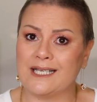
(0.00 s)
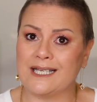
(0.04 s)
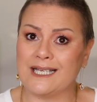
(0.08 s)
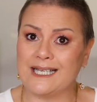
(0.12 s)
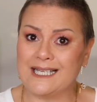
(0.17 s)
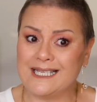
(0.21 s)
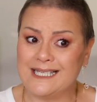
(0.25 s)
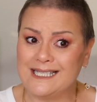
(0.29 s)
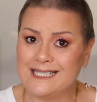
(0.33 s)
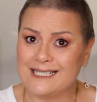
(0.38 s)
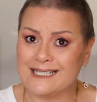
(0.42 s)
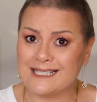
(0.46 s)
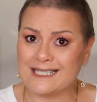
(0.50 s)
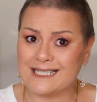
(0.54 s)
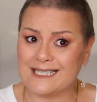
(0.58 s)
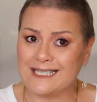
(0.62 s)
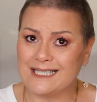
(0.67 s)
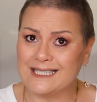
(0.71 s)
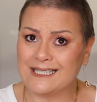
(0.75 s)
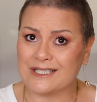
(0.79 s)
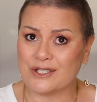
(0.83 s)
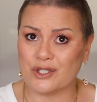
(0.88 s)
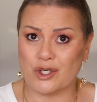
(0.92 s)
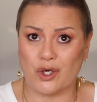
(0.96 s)
is
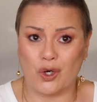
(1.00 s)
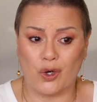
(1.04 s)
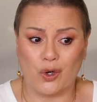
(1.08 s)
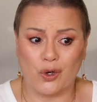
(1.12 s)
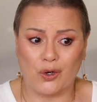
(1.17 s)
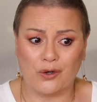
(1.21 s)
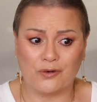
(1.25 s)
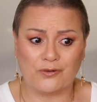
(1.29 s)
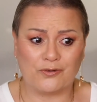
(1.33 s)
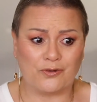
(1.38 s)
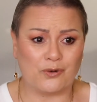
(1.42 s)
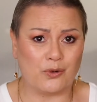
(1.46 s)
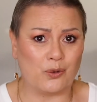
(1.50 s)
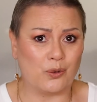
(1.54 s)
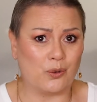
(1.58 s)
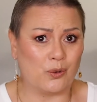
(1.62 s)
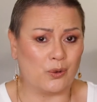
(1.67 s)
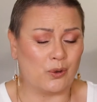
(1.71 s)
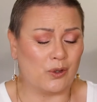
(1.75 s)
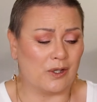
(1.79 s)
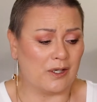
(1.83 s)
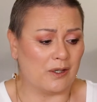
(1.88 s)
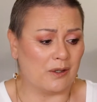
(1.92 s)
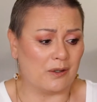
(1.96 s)
it off,
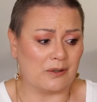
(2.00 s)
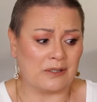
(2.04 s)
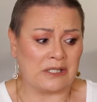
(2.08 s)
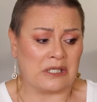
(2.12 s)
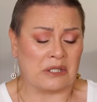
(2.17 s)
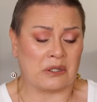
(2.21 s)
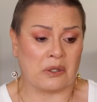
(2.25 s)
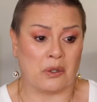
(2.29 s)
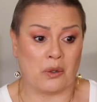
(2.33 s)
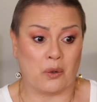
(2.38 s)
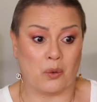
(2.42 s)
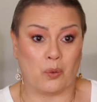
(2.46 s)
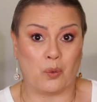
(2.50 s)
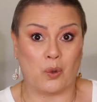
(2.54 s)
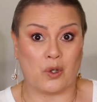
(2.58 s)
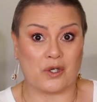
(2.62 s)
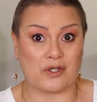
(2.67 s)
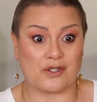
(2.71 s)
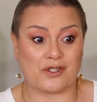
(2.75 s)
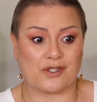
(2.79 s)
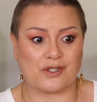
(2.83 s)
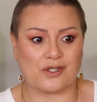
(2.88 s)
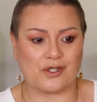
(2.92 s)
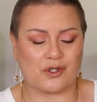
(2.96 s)
or you know,
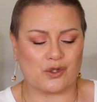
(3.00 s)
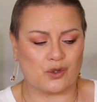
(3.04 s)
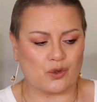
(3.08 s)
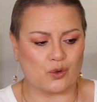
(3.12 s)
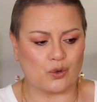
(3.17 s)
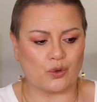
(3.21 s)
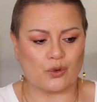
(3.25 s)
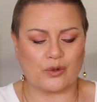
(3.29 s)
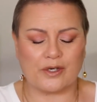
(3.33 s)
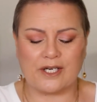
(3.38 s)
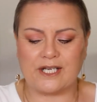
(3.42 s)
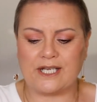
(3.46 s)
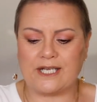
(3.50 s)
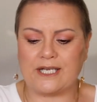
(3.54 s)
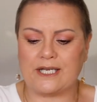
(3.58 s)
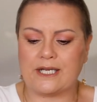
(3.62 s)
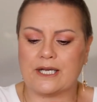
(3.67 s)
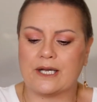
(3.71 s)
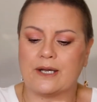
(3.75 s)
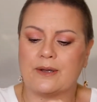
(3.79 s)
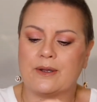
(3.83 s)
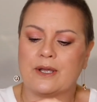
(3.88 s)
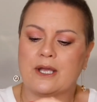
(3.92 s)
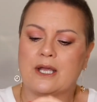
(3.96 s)
what's the story
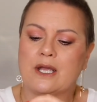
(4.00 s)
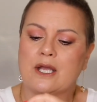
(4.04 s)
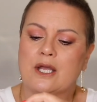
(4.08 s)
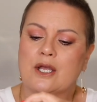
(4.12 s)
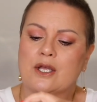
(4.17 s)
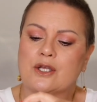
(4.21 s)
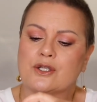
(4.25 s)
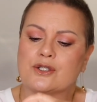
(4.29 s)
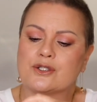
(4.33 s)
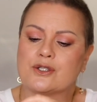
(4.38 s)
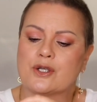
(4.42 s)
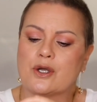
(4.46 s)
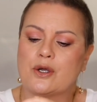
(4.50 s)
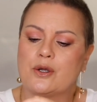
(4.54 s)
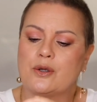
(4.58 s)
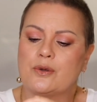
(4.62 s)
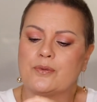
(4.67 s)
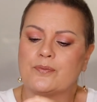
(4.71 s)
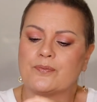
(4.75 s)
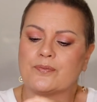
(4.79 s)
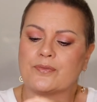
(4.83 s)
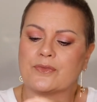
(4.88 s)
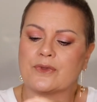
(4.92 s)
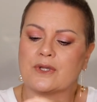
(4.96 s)
here? So
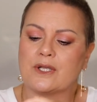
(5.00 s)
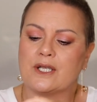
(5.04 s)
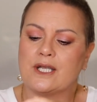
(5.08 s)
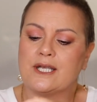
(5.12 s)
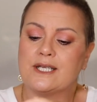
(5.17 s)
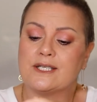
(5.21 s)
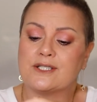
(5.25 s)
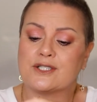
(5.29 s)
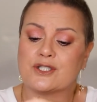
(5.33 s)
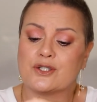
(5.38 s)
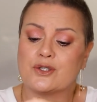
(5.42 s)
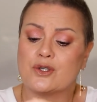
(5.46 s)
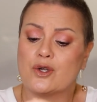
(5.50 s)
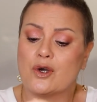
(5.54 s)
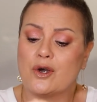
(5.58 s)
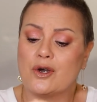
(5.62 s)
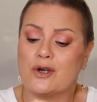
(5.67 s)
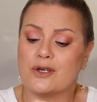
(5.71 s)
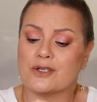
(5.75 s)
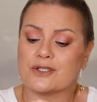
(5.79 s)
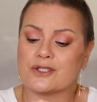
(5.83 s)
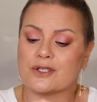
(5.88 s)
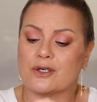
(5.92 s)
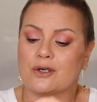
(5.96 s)
it's
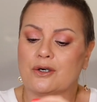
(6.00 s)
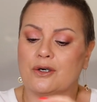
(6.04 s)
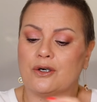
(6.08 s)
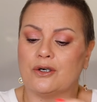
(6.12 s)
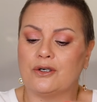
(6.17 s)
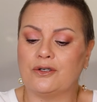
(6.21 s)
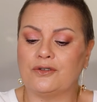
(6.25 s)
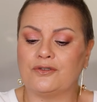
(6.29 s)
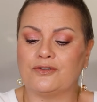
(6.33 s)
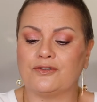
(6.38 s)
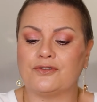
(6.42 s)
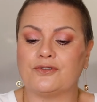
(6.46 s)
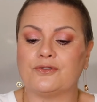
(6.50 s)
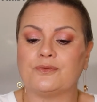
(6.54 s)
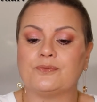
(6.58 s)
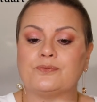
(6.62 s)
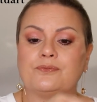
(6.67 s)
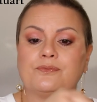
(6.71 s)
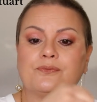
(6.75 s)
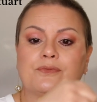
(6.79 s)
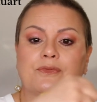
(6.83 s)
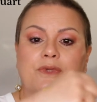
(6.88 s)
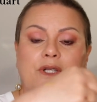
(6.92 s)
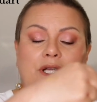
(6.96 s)
not off.
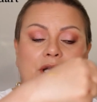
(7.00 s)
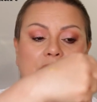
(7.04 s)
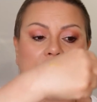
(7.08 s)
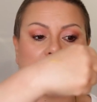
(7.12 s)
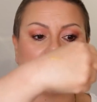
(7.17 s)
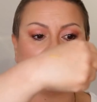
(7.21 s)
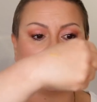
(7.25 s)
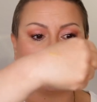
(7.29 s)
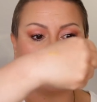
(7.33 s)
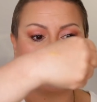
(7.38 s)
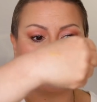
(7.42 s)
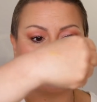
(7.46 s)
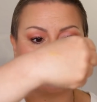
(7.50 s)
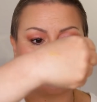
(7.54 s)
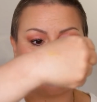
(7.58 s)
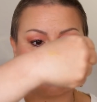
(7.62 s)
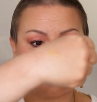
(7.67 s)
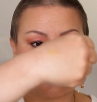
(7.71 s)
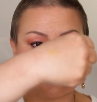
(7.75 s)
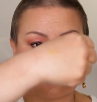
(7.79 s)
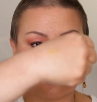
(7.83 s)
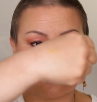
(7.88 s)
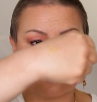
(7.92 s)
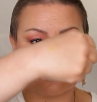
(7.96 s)
It
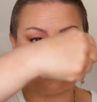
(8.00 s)
is